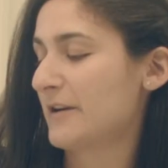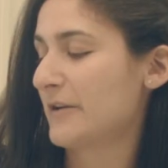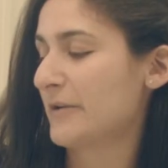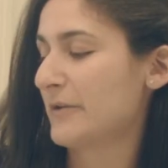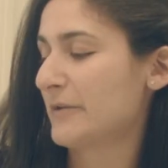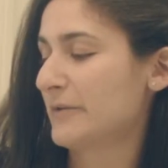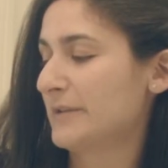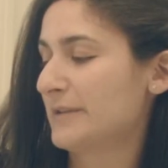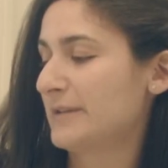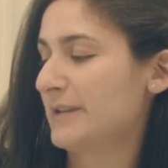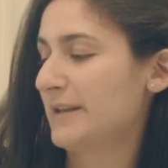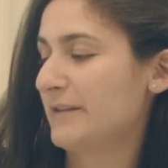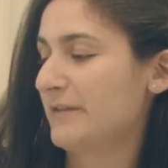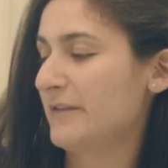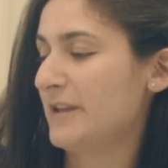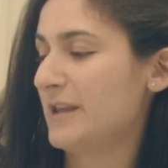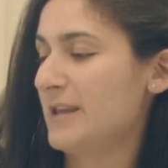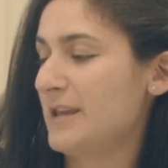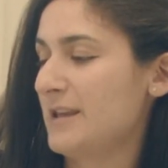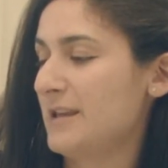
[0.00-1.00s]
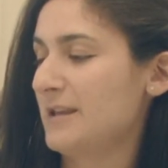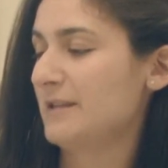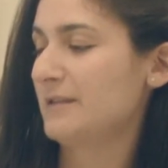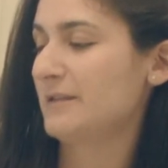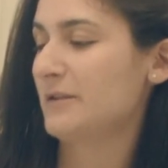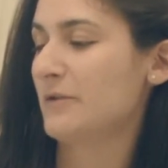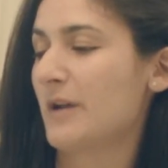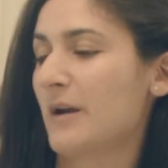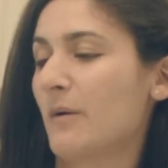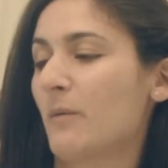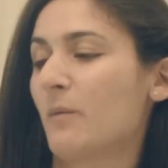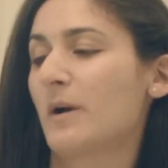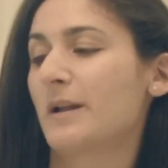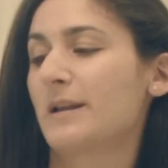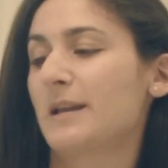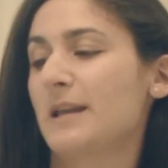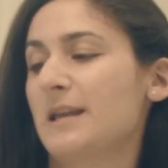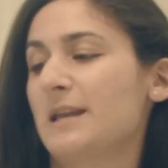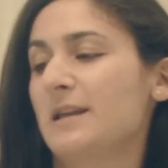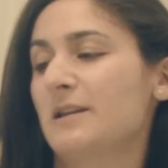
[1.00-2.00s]
own set of keys. You get
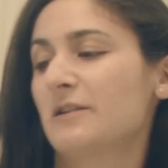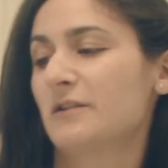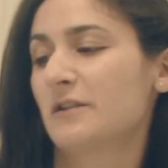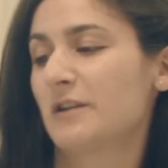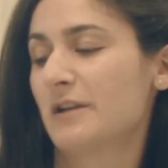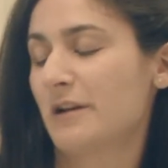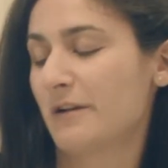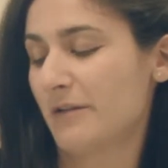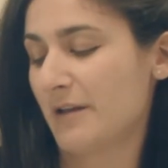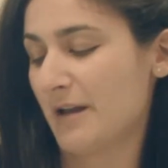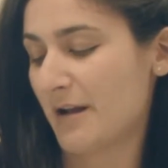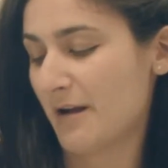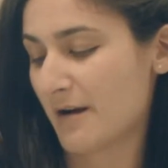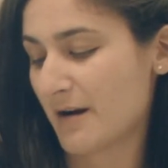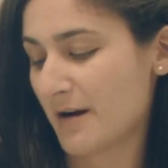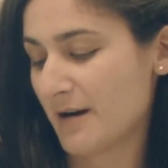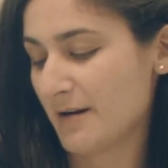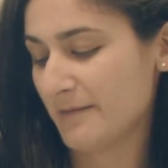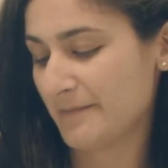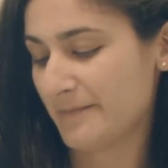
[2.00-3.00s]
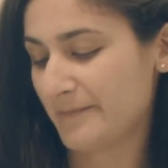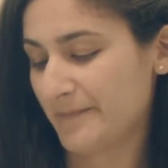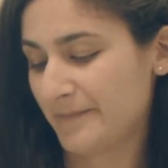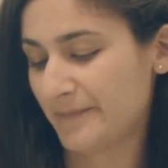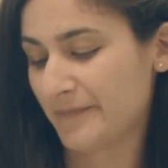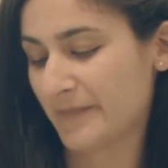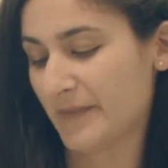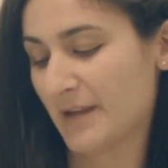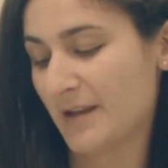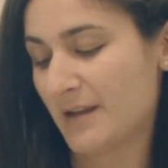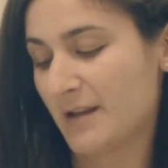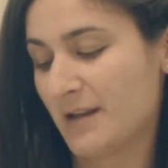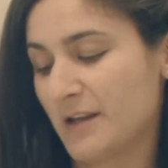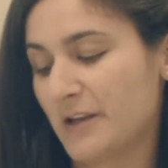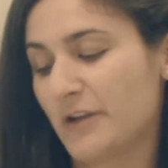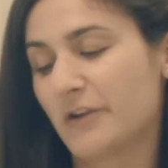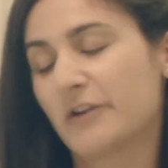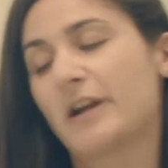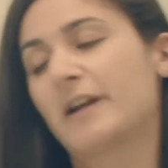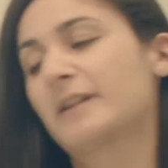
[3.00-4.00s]
one each. Here they are.
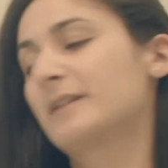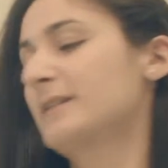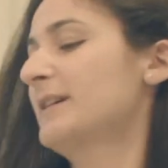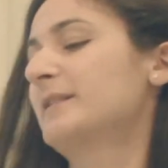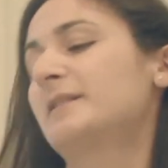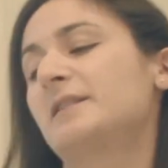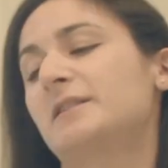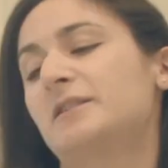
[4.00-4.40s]
You're not allowed to